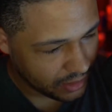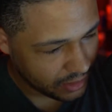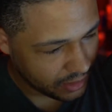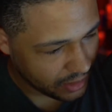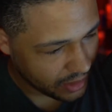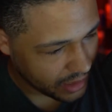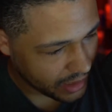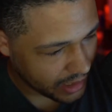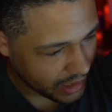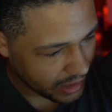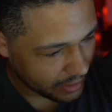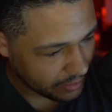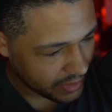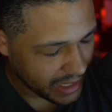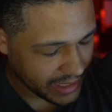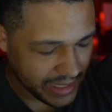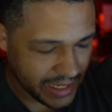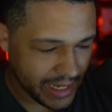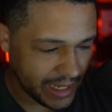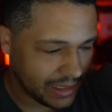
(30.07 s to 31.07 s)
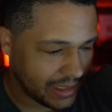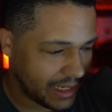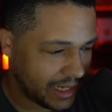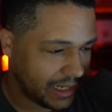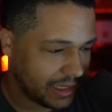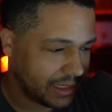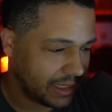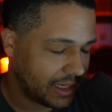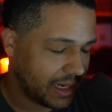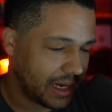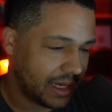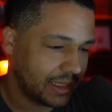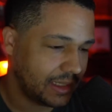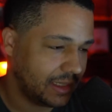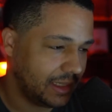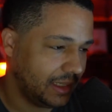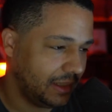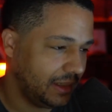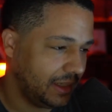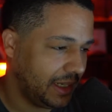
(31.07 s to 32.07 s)
Um, I can't take the
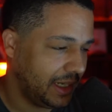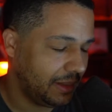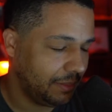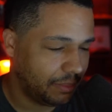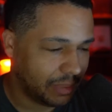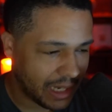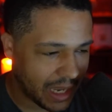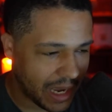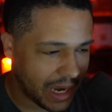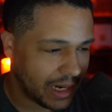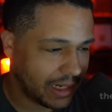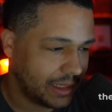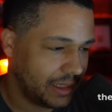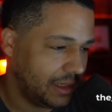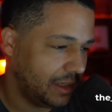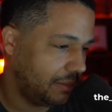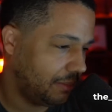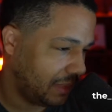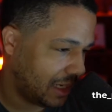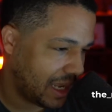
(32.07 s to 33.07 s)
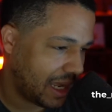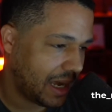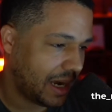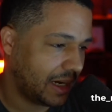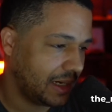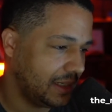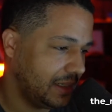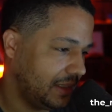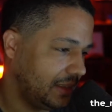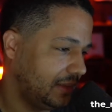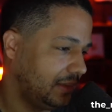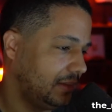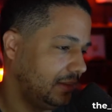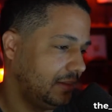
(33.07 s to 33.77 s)
constant getting blocked and unblocked and